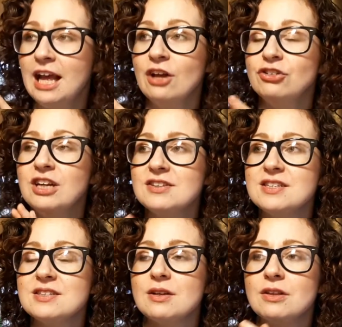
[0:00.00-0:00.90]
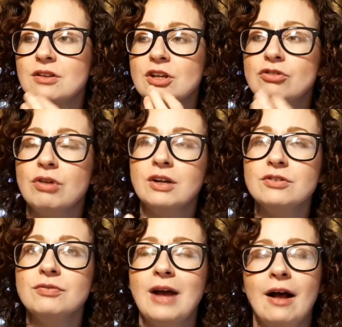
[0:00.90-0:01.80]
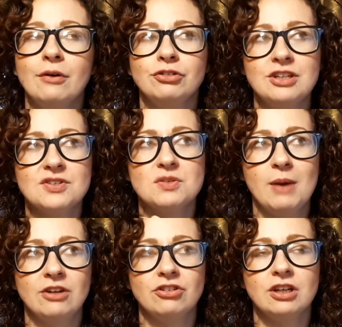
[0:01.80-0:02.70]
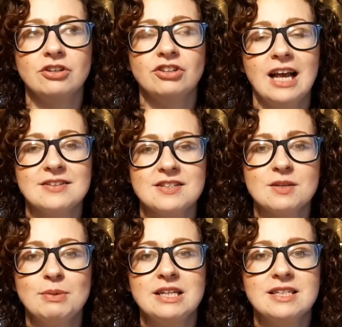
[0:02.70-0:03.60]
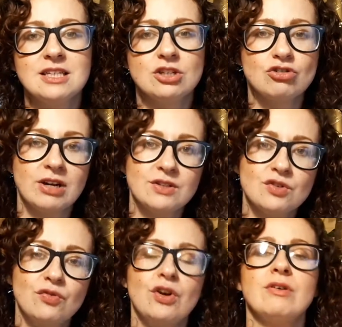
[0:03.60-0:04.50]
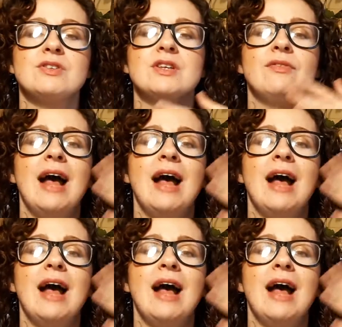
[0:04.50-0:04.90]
She has this, the crux of how she is special is she has this ability to transfer herself